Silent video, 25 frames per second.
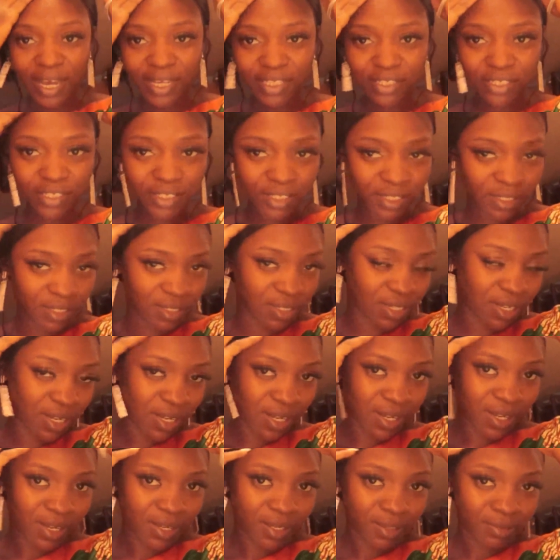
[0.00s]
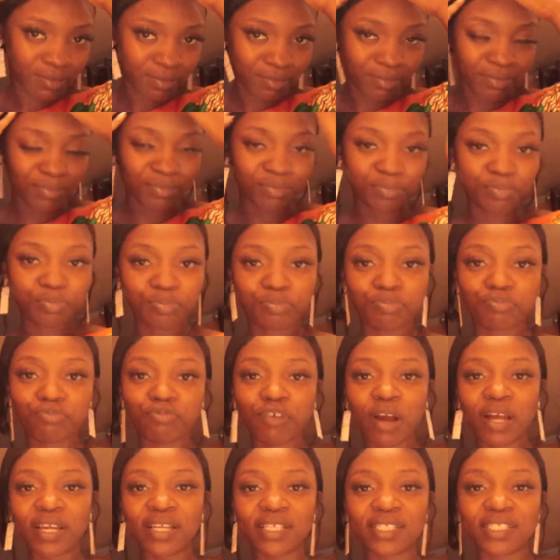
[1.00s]
I just
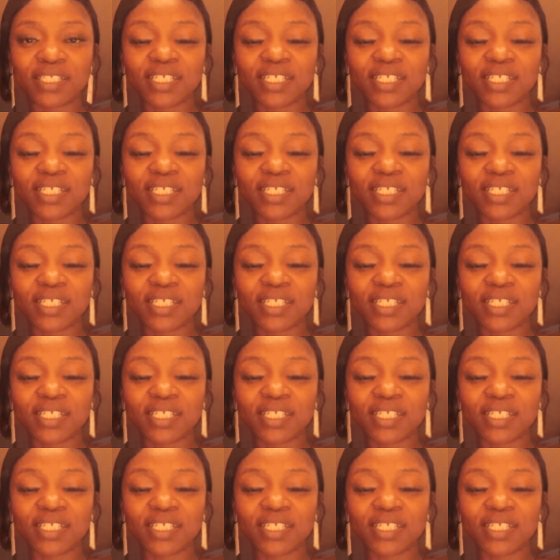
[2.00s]
ran a